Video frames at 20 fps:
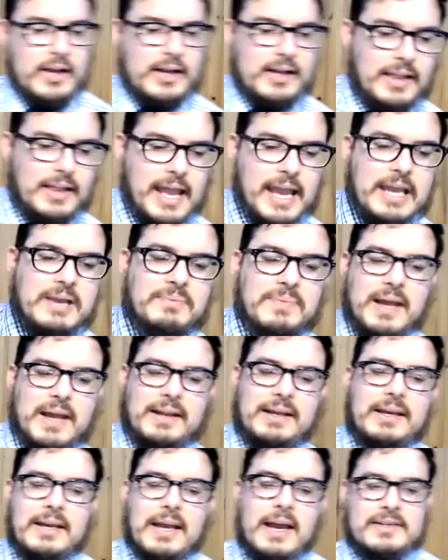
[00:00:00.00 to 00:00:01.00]
claim
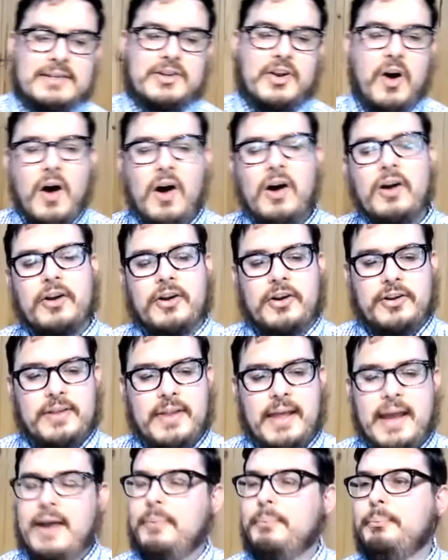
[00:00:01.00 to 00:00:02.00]
that he has conquered
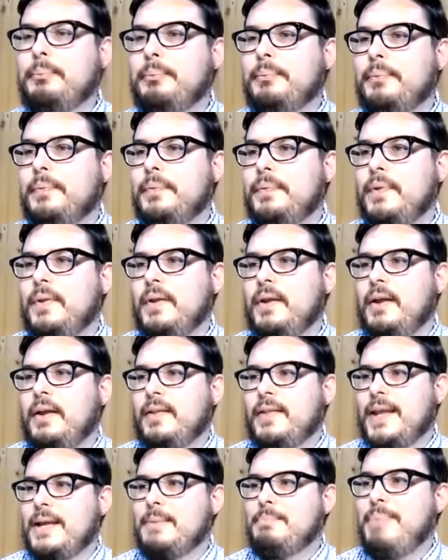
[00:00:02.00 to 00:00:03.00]
them.
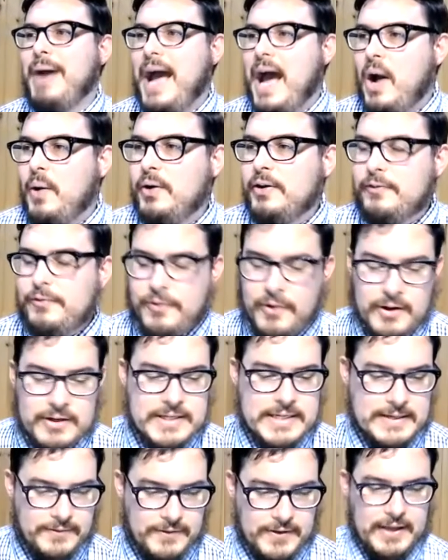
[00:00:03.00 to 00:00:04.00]
They bow in
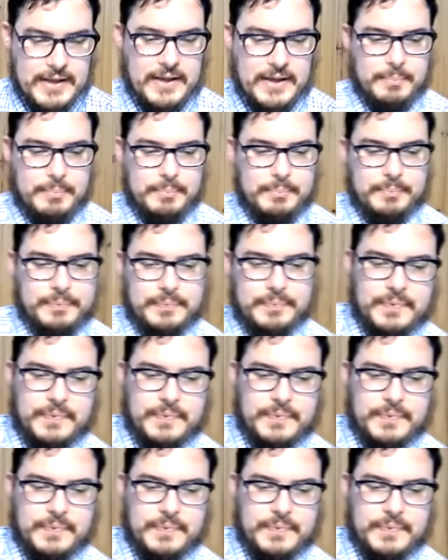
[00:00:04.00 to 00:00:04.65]
front of him,